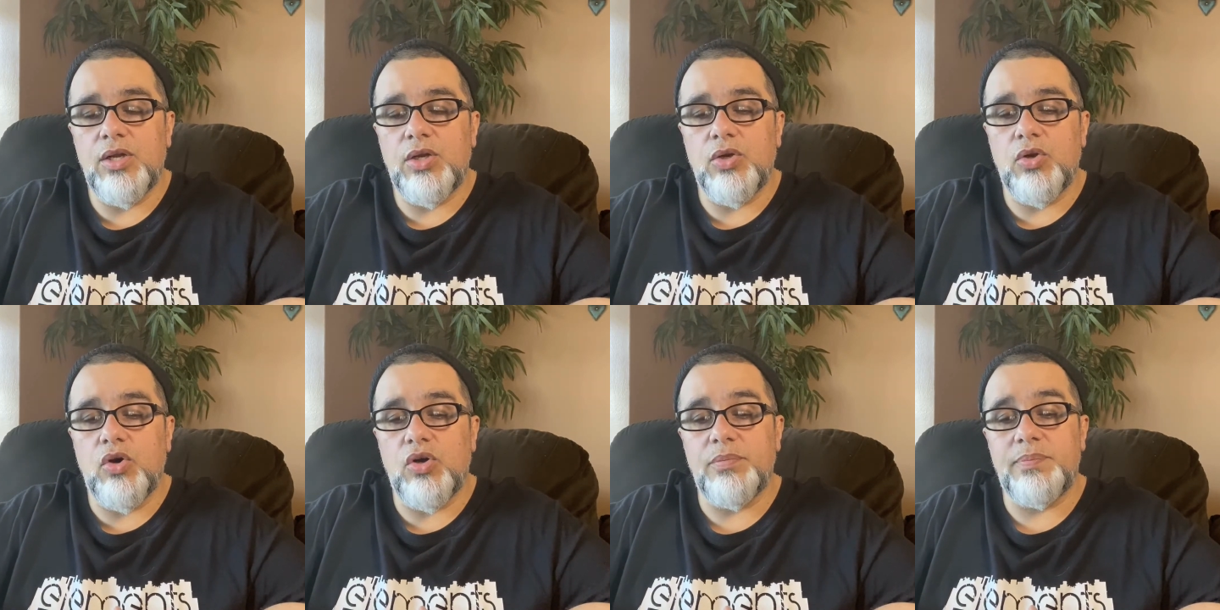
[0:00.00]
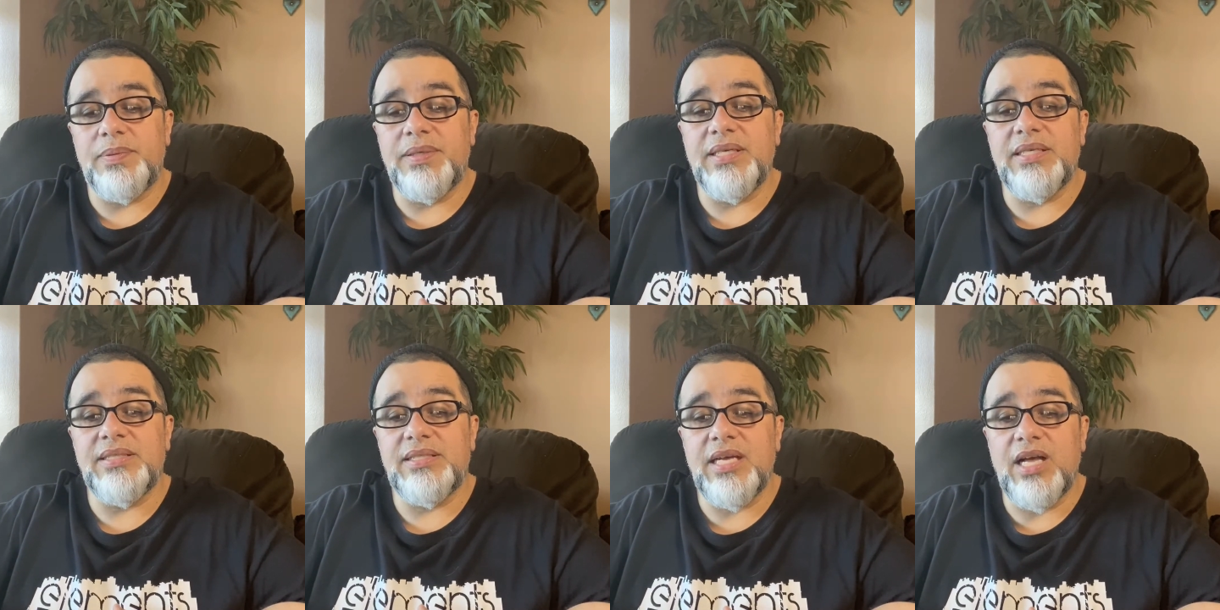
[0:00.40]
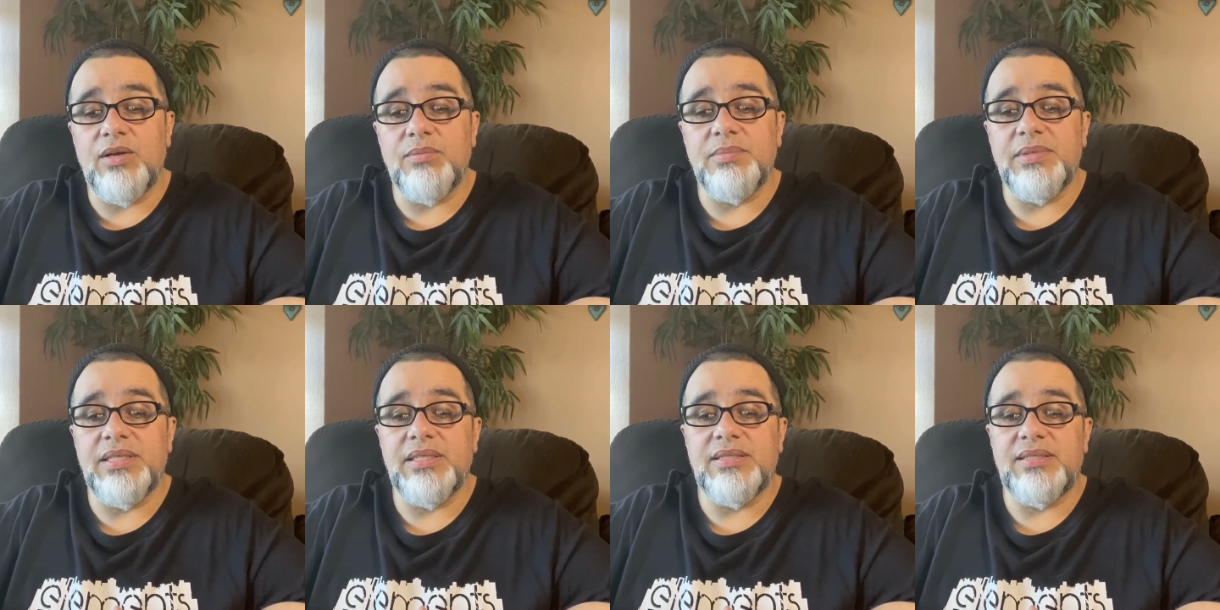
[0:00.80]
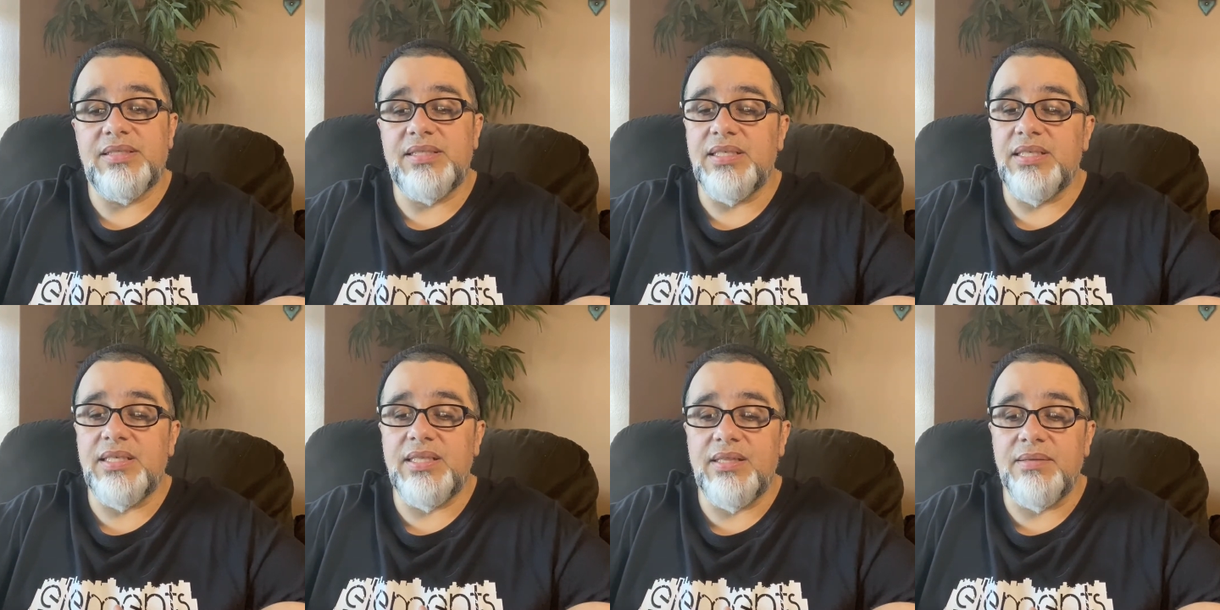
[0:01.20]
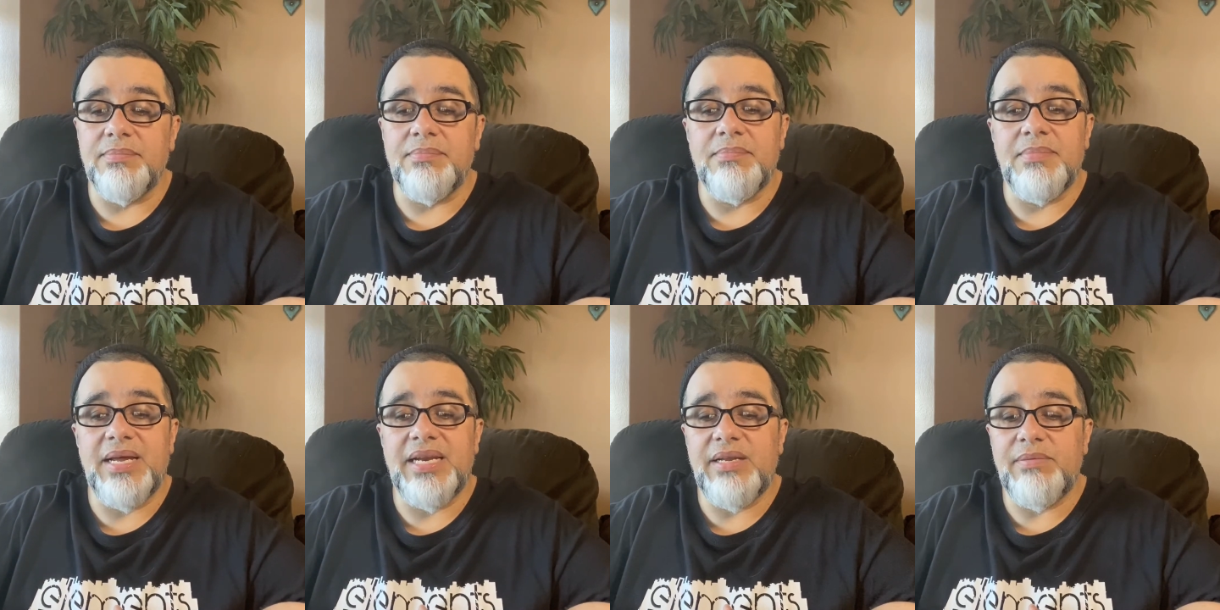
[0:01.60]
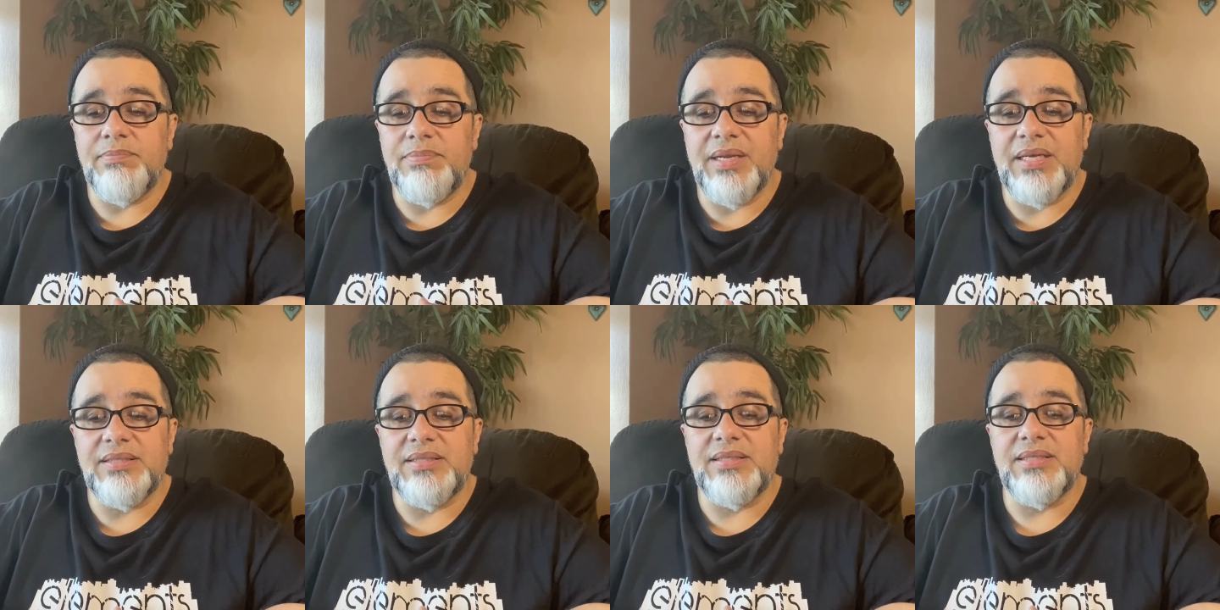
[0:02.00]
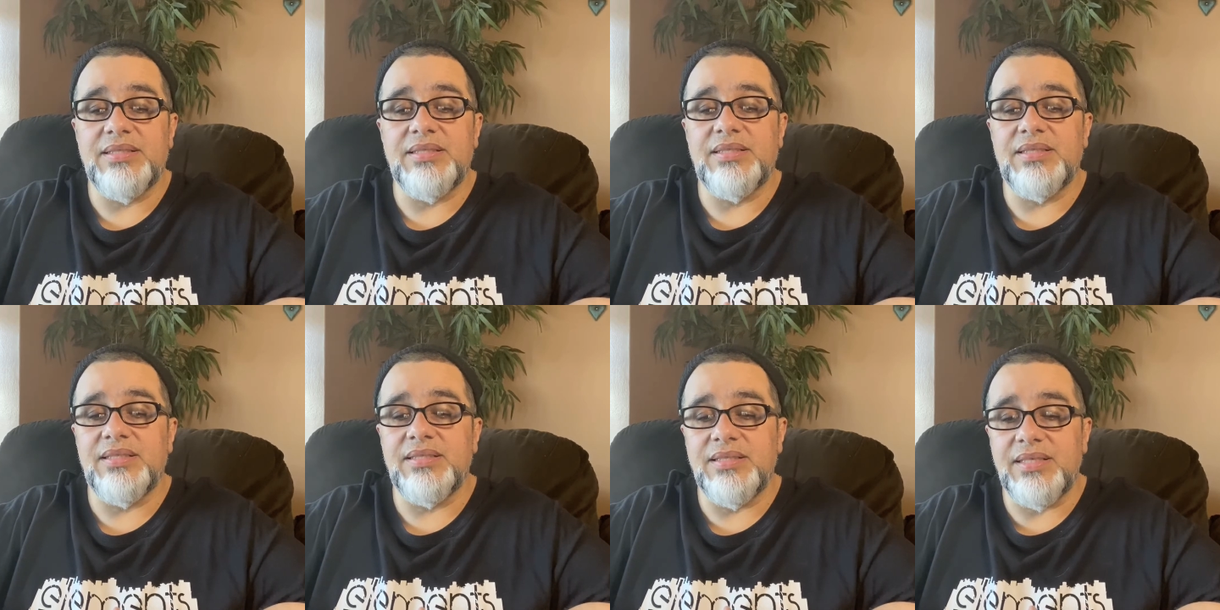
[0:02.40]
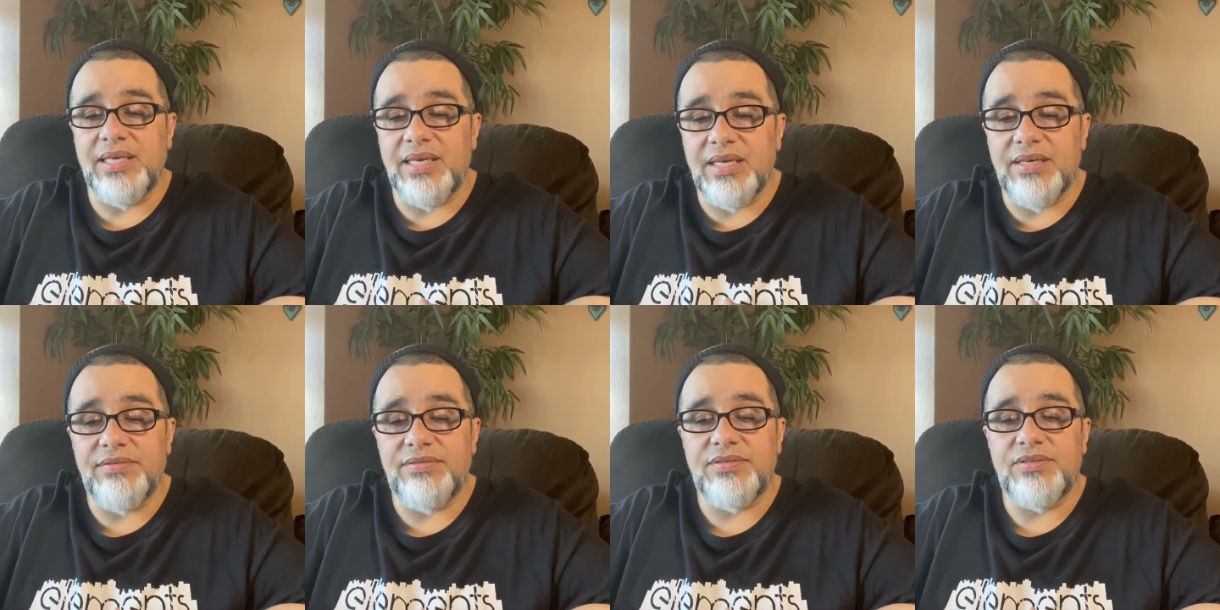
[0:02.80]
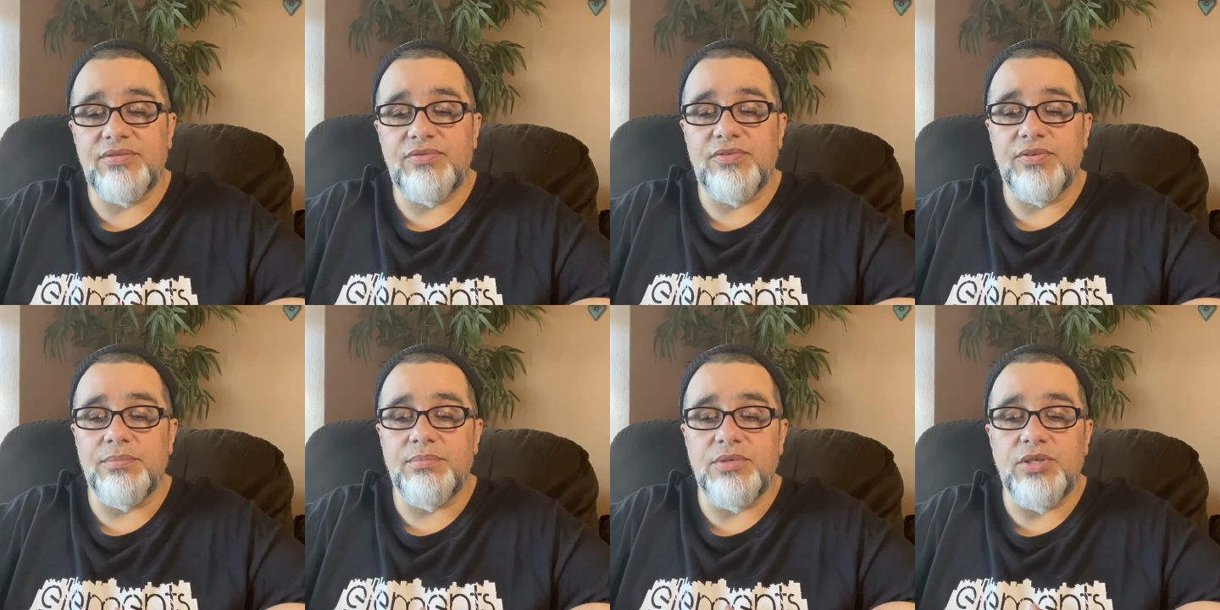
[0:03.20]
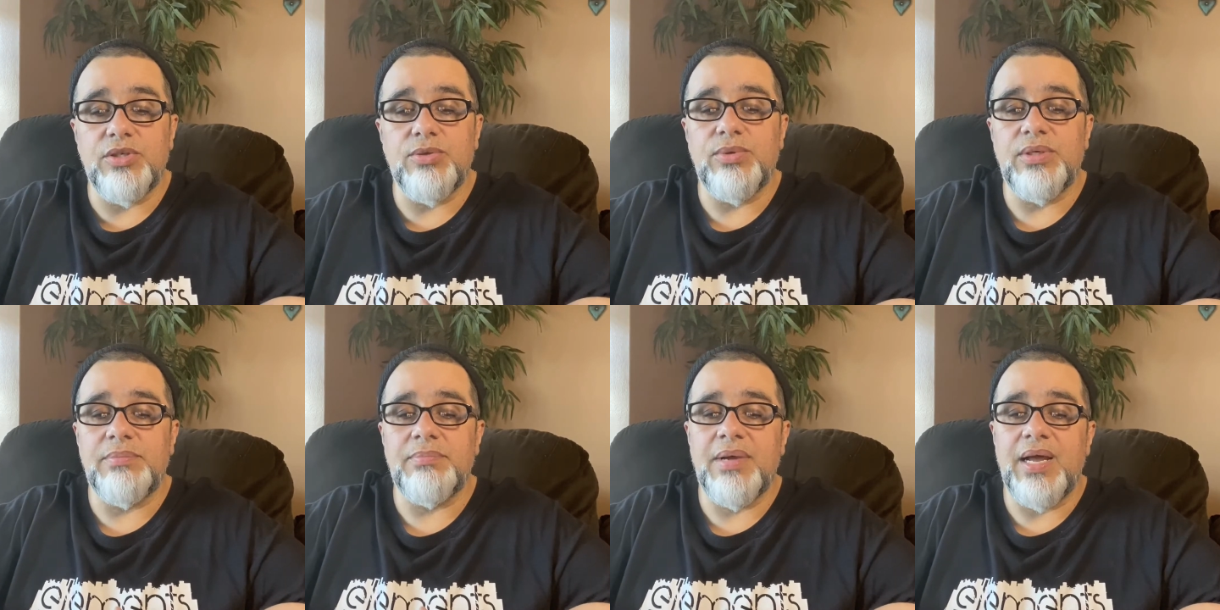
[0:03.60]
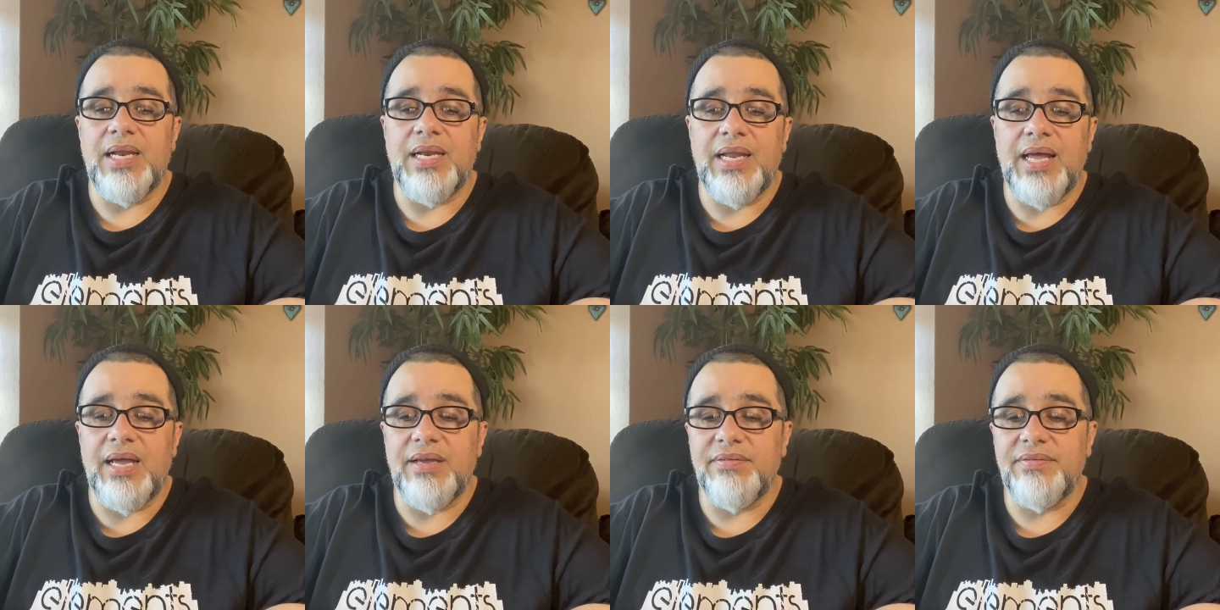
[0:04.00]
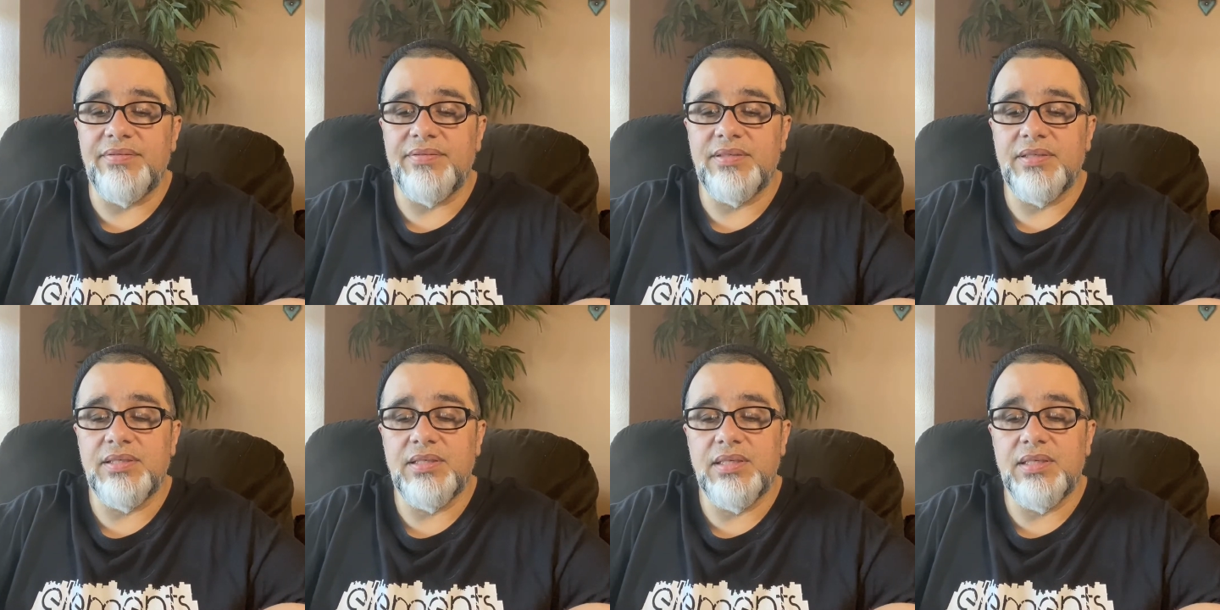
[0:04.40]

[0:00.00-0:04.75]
Lord, please help me to see the many blessings and gifts from you in my life.